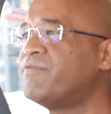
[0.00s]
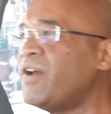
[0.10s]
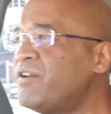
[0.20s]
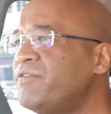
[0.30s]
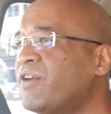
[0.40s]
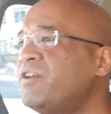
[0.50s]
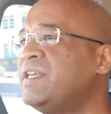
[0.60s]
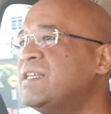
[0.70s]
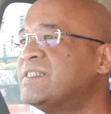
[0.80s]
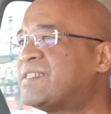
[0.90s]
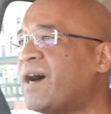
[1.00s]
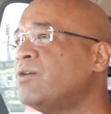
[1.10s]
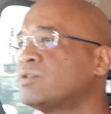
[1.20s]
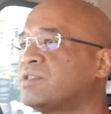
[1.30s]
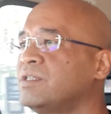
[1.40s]
very, very in
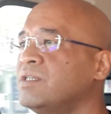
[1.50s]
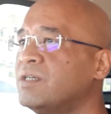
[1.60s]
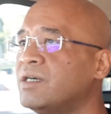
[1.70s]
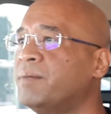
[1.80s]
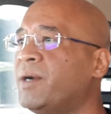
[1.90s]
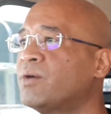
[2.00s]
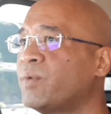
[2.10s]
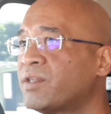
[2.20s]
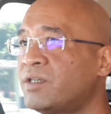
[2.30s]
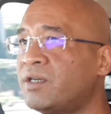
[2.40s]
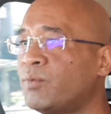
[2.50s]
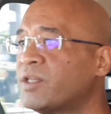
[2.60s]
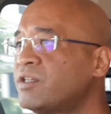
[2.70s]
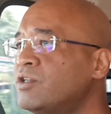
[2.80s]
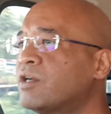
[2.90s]
doubt about whether
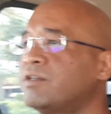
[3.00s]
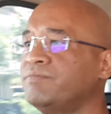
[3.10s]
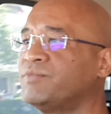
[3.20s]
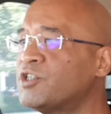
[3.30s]
whether you're not